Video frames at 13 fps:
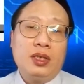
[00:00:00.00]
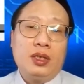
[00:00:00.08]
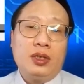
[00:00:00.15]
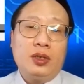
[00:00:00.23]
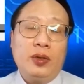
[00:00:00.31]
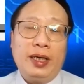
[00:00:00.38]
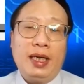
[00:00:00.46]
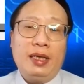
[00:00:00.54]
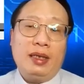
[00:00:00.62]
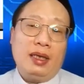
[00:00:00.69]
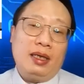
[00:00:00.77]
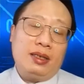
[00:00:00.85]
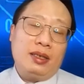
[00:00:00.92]
So again,
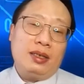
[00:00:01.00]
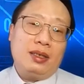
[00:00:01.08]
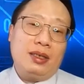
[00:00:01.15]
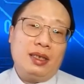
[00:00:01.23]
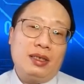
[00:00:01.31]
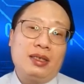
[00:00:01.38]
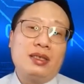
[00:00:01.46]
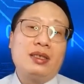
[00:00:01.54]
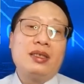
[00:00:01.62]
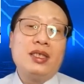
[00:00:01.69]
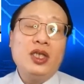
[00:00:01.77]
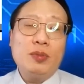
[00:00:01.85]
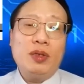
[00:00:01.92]
as
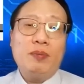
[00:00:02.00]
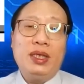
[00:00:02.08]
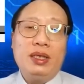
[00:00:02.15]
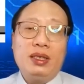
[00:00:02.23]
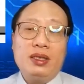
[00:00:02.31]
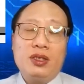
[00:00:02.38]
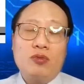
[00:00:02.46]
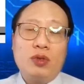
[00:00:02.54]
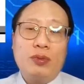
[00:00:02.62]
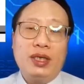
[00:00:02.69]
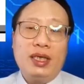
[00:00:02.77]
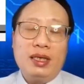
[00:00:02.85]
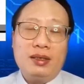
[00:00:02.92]
human beings, when
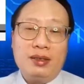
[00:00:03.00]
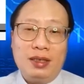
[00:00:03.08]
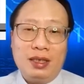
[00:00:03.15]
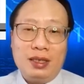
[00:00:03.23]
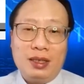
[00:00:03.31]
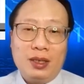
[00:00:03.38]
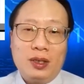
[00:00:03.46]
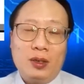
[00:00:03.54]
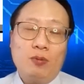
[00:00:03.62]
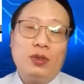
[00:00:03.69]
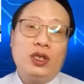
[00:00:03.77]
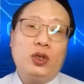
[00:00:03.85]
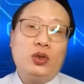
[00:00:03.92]
we get sick,
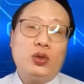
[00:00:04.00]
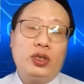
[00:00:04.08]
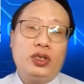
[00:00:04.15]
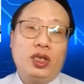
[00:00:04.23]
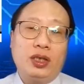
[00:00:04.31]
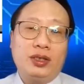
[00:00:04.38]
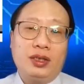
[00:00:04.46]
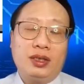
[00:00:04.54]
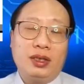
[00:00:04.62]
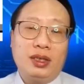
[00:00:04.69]
we go to a doctor,